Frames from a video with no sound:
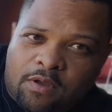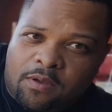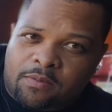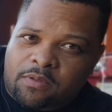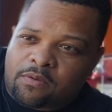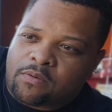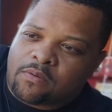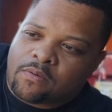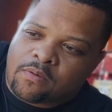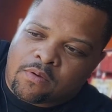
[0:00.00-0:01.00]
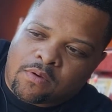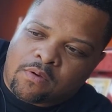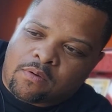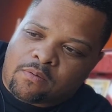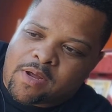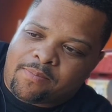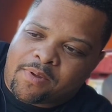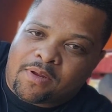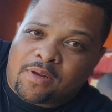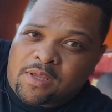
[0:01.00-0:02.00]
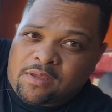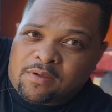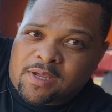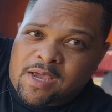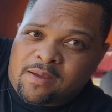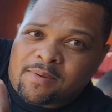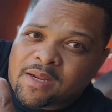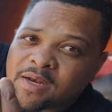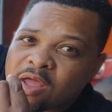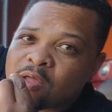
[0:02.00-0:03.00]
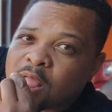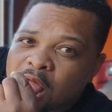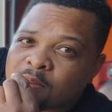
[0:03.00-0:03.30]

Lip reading: come through, wrap it, leave your gap like that.